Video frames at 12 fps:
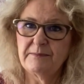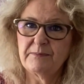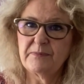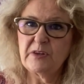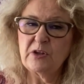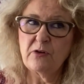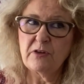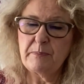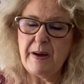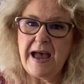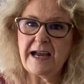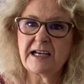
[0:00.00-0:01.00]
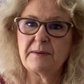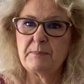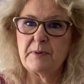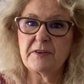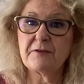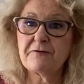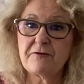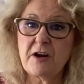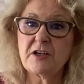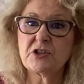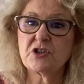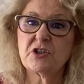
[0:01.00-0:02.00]
Not the back, but the
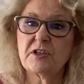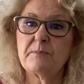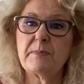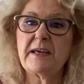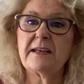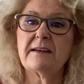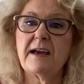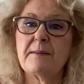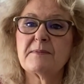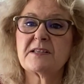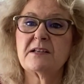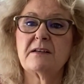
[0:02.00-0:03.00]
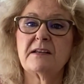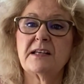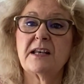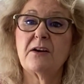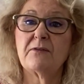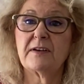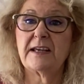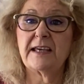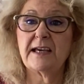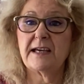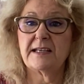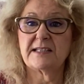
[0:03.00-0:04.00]
front should have been absolutely lovely
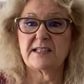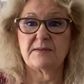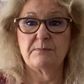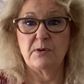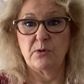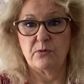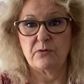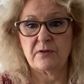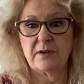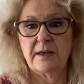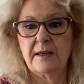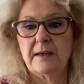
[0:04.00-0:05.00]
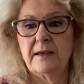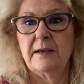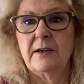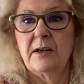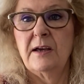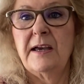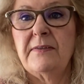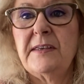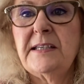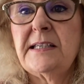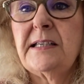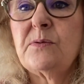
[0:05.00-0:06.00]
and smooth. And
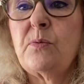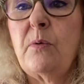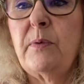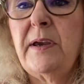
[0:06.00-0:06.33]
this is what we